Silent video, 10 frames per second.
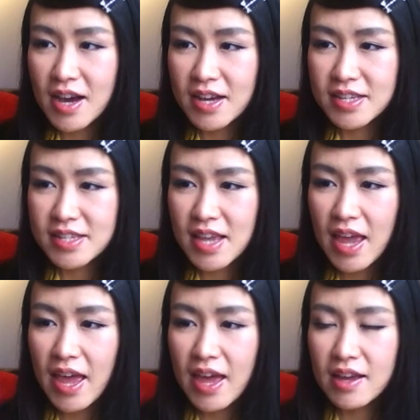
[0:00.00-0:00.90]
nice,
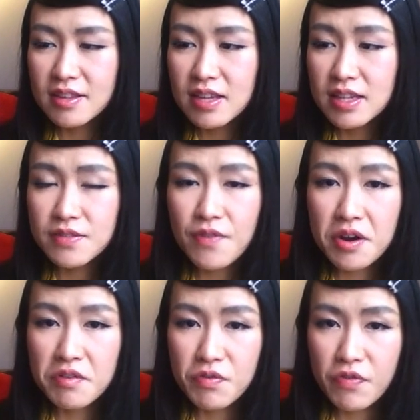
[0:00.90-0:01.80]
and it's
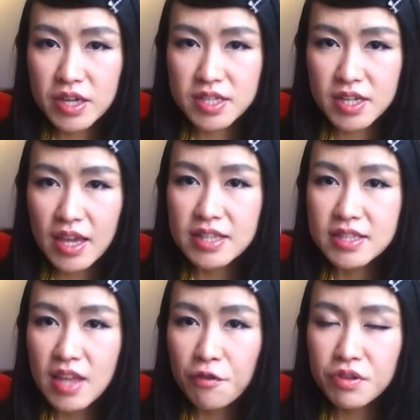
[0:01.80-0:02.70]
very refreshing. It's
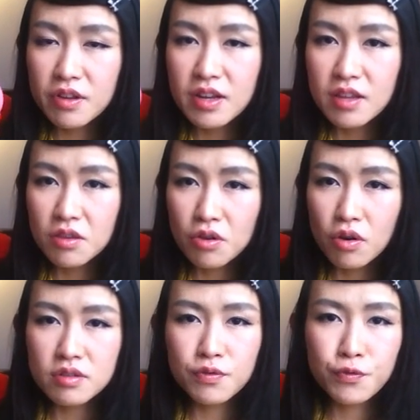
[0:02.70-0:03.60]
definitely
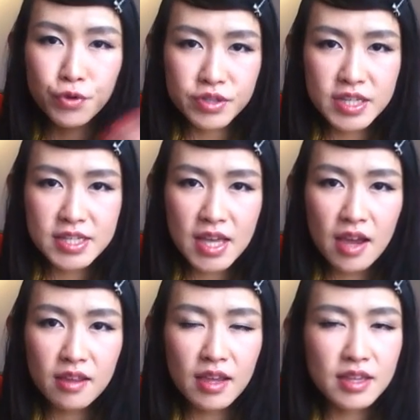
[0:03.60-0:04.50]
not fruity
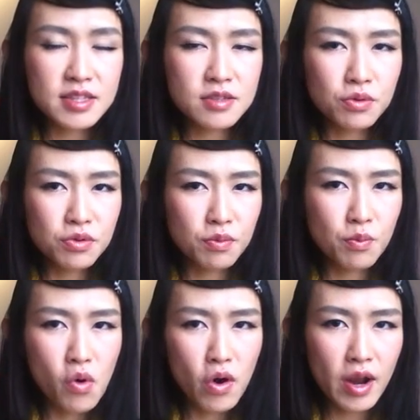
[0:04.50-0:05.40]
side, it's sort of
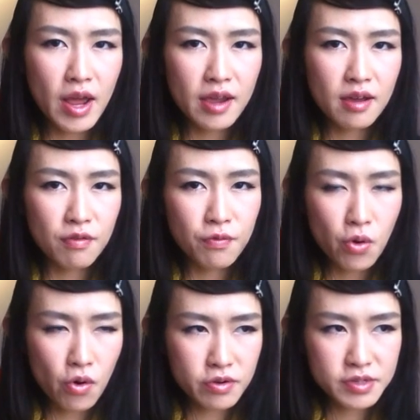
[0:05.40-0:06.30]
more like a
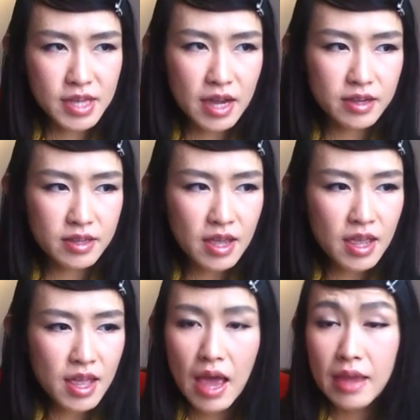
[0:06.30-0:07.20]
floral side.
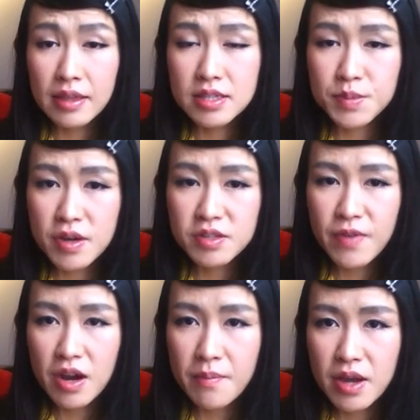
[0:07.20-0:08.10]
And it smells
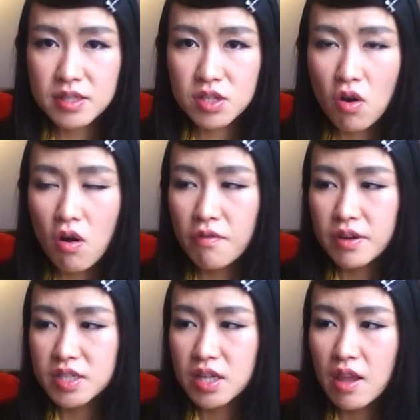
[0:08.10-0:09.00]
very much of
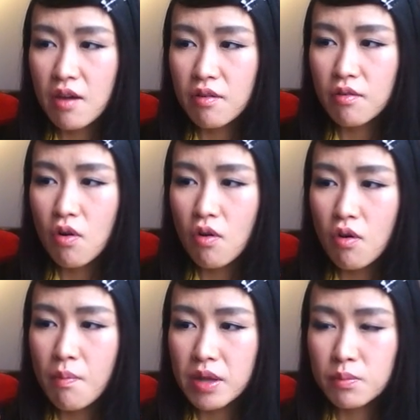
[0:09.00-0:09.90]
a Chanel
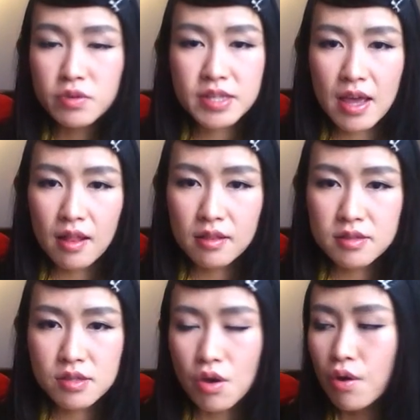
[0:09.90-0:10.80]
Coco Mademoiselle.
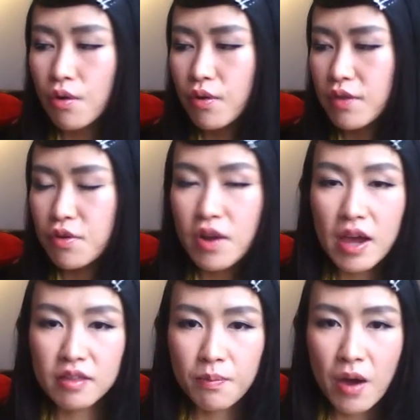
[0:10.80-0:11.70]
So if you
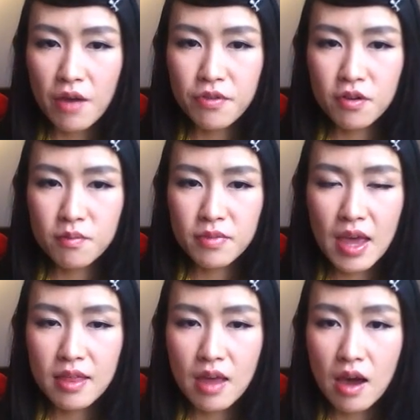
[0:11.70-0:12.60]
like that perfume,
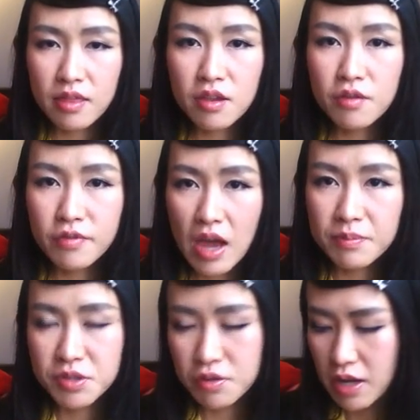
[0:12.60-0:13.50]
then I think you would
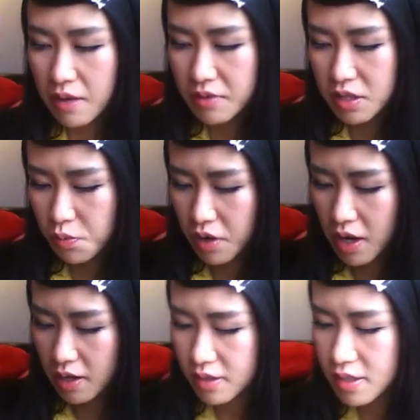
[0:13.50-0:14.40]
absolutely love this
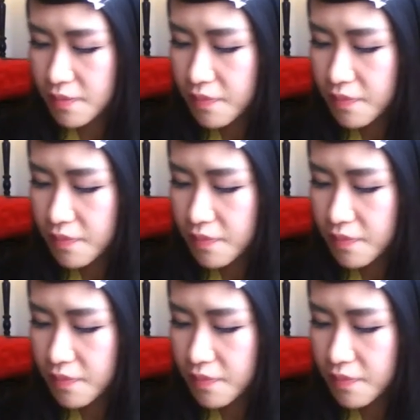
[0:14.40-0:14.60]
product.